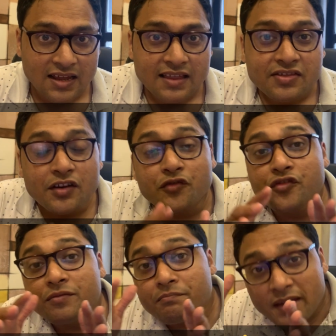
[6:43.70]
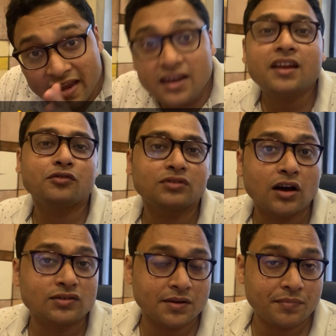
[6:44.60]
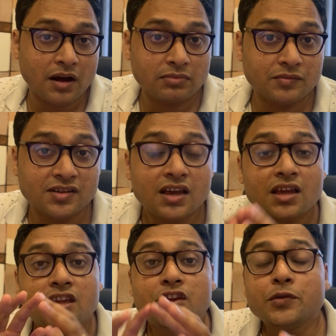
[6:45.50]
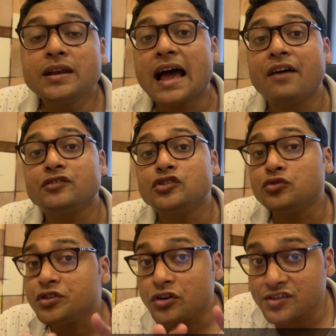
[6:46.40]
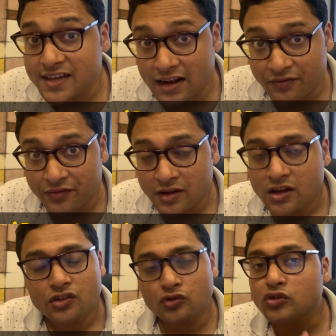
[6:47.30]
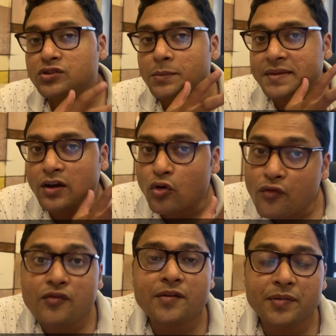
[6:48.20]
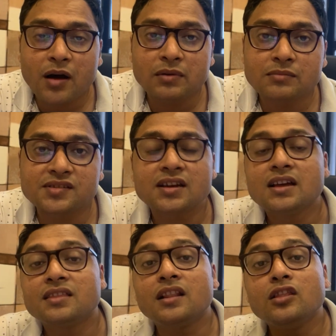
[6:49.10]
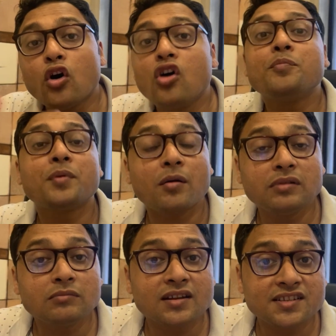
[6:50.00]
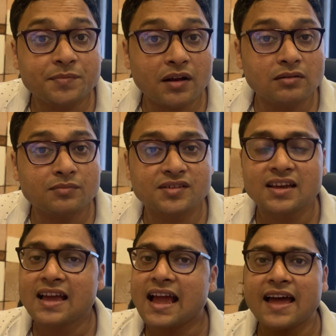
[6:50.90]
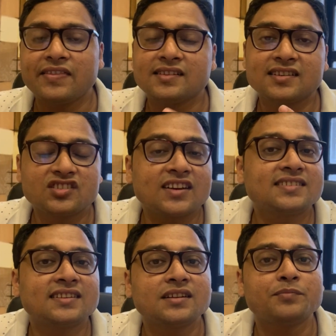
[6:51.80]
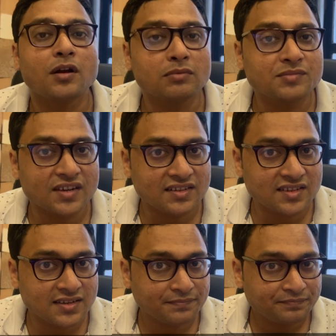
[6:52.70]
The remaining 2,000 problems, you will have to do yourself. Those will be the homework problems, the long problem list problems, and the suggested problem sets.